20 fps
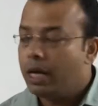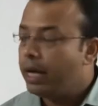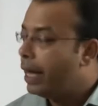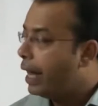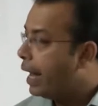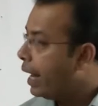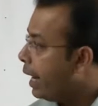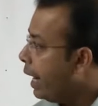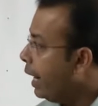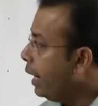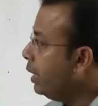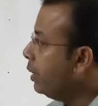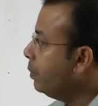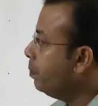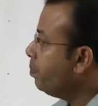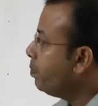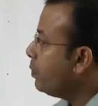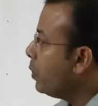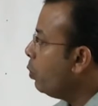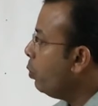Again
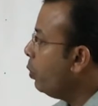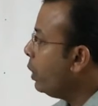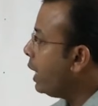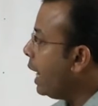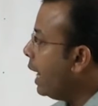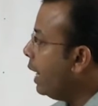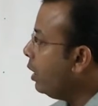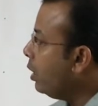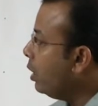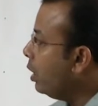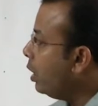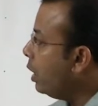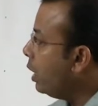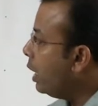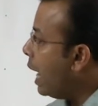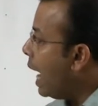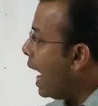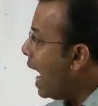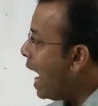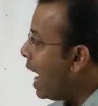we can
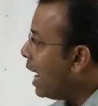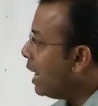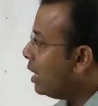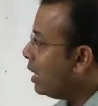add